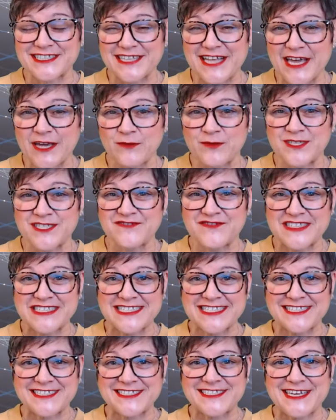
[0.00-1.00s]
and language
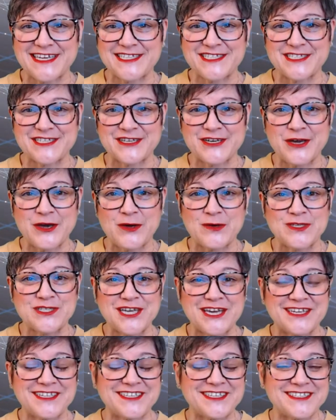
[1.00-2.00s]
facilitation coach
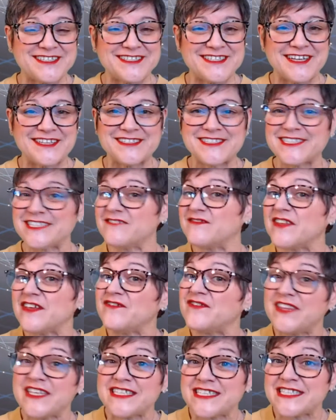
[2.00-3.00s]
and consultant.
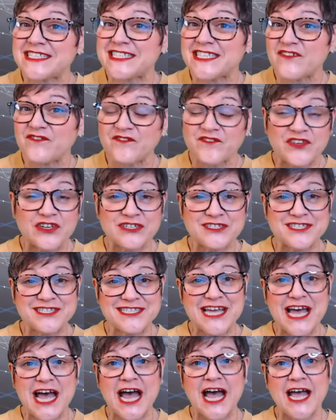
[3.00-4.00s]
If this is the
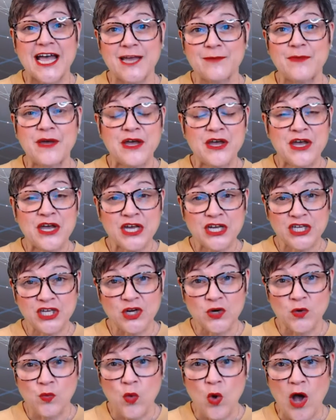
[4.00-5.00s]
first time
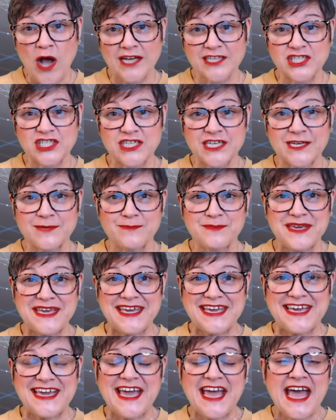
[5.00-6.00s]
you're watching
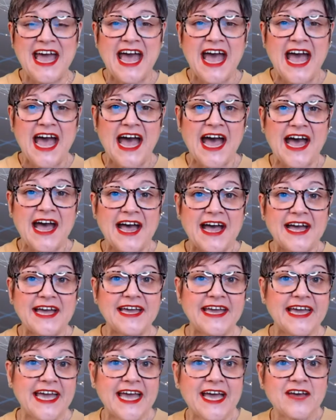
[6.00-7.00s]
me, I
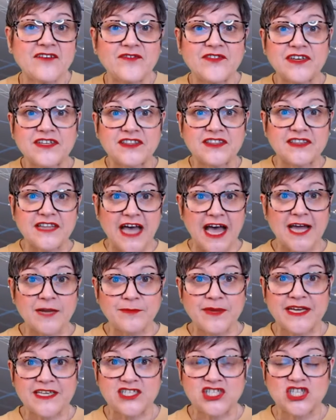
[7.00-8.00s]
have on
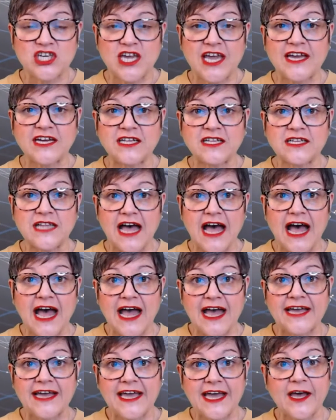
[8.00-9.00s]
my channel,
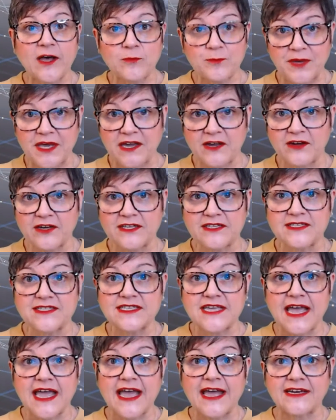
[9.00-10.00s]
I help
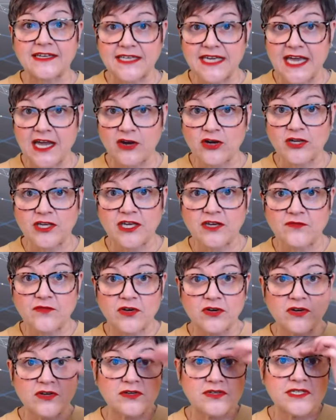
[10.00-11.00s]
parents and
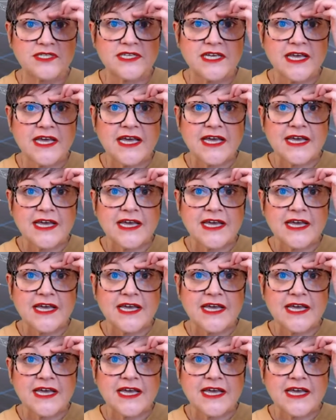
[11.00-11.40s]
caregivers